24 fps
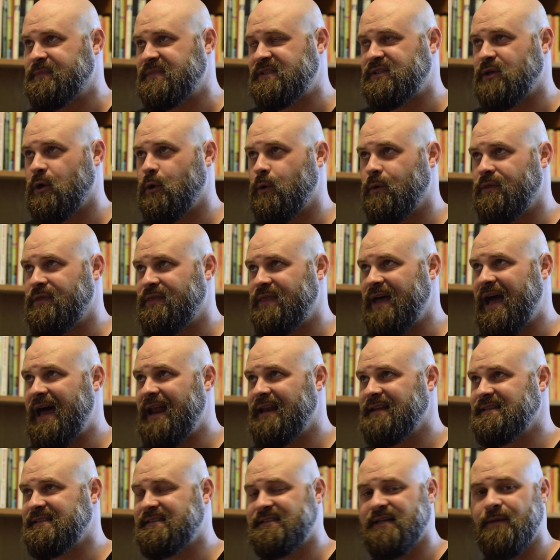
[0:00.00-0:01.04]
So
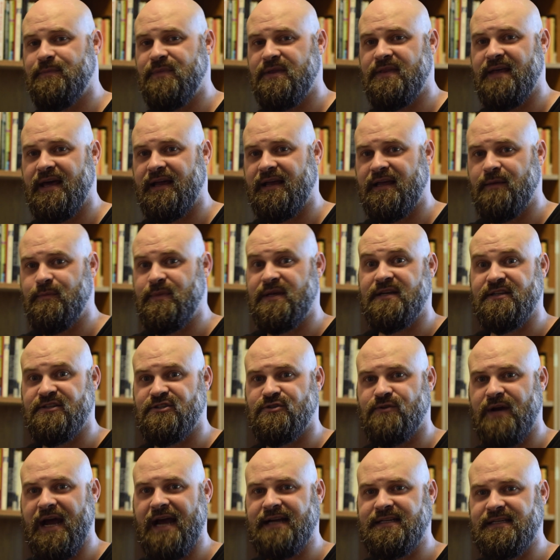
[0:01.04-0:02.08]
that is something that can be
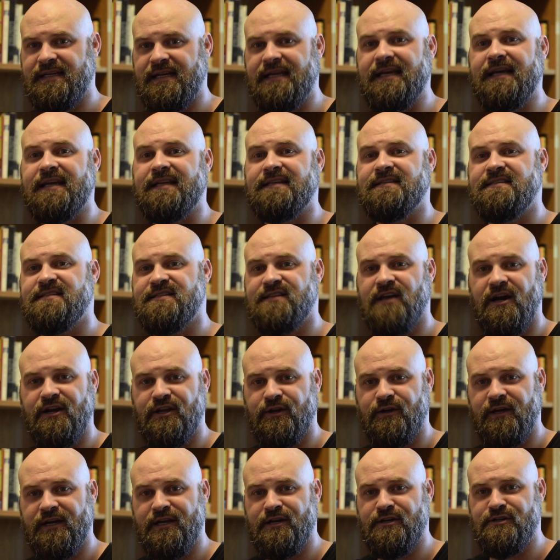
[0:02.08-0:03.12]
distracting. It can suck
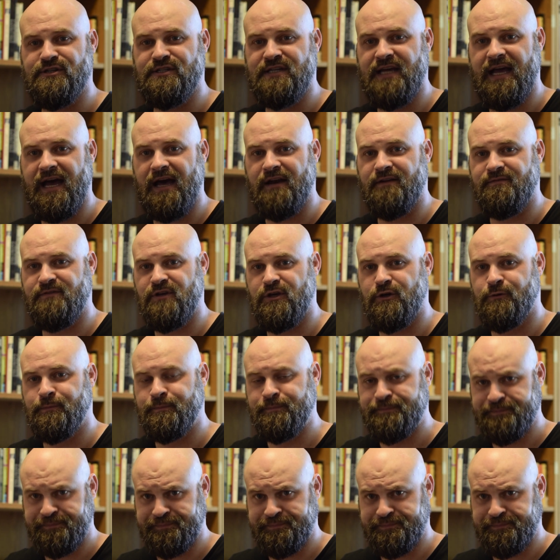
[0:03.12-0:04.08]
your energy out of you.